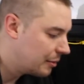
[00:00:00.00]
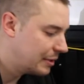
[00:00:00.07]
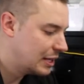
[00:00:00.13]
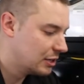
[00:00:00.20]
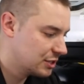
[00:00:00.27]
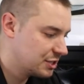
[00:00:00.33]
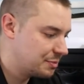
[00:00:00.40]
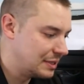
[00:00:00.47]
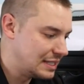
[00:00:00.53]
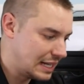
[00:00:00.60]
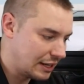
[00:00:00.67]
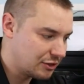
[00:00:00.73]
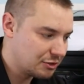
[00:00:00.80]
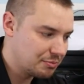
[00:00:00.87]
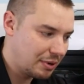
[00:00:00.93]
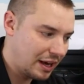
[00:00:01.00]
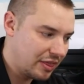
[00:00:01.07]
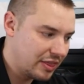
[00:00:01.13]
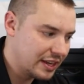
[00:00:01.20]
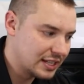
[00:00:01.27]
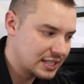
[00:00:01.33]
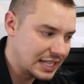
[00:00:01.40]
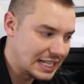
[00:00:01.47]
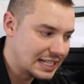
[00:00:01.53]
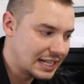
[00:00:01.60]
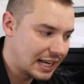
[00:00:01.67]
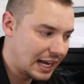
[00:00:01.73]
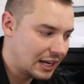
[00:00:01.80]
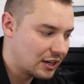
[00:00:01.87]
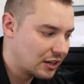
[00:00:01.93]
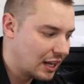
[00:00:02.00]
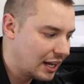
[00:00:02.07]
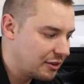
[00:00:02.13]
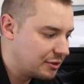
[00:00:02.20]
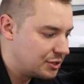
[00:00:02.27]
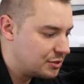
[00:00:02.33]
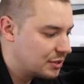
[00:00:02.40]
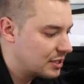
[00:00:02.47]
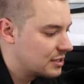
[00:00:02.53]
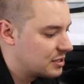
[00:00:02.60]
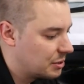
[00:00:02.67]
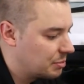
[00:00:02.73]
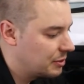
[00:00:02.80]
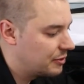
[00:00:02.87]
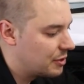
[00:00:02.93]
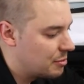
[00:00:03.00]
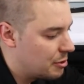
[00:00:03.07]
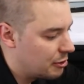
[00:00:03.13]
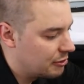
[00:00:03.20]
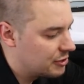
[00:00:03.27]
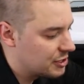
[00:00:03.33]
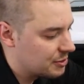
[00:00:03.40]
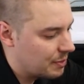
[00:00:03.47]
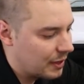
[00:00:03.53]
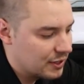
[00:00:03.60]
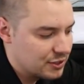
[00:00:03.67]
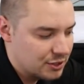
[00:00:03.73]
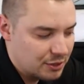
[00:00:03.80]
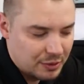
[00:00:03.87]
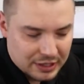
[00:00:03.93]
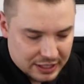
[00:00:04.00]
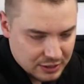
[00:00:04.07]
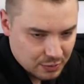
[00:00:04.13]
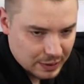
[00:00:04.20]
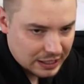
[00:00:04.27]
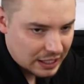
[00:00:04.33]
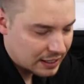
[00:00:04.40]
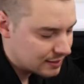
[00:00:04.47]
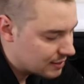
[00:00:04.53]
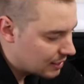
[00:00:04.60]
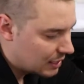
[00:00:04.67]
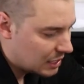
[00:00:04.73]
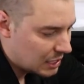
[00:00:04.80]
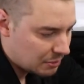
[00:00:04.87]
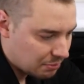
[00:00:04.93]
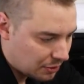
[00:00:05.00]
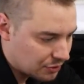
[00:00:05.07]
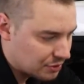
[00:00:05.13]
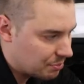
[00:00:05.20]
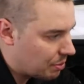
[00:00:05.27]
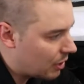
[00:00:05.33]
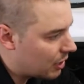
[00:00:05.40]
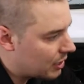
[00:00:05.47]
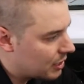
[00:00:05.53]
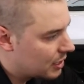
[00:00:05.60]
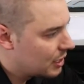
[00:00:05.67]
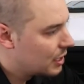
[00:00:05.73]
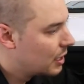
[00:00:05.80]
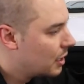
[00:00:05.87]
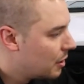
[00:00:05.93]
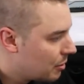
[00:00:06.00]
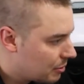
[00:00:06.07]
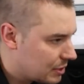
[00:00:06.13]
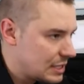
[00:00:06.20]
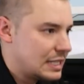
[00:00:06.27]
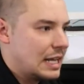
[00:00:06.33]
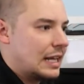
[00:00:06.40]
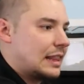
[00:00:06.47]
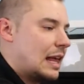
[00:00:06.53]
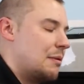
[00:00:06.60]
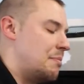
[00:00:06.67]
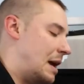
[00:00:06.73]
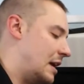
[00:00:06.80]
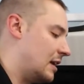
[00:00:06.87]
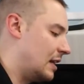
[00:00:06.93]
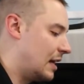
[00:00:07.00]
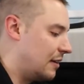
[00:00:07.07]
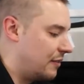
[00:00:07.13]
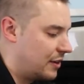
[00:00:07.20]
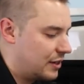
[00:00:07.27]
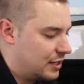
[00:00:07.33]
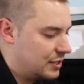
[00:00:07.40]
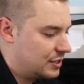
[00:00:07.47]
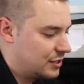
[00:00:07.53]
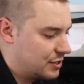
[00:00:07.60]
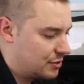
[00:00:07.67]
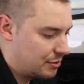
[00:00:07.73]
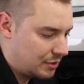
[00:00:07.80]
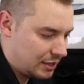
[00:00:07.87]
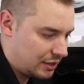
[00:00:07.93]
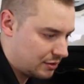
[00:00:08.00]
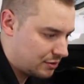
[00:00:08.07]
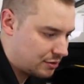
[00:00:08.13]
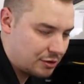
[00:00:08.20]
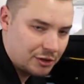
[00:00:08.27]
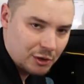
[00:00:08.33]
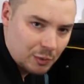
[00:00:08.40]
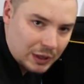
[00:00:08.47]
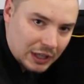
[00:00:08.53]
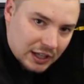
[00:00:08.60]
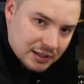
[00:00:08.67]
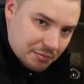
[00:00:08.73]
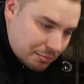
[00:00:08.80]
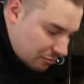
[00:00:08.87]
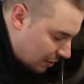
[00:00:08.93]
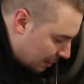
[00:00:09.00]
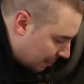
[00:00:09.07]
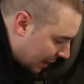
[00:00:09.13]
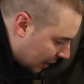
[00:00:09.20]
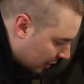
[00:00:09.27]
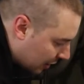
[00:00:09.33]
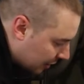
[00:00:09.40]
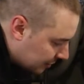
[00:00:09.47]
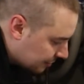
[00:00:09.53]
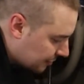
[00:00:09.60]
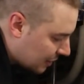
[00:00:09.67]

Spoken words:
It'll just be tethered by this indicator light, which you can simply remove just by unscrewing these wing nuts. Pulls apart, take that panel out of here, and just screw your wing nuts right back on.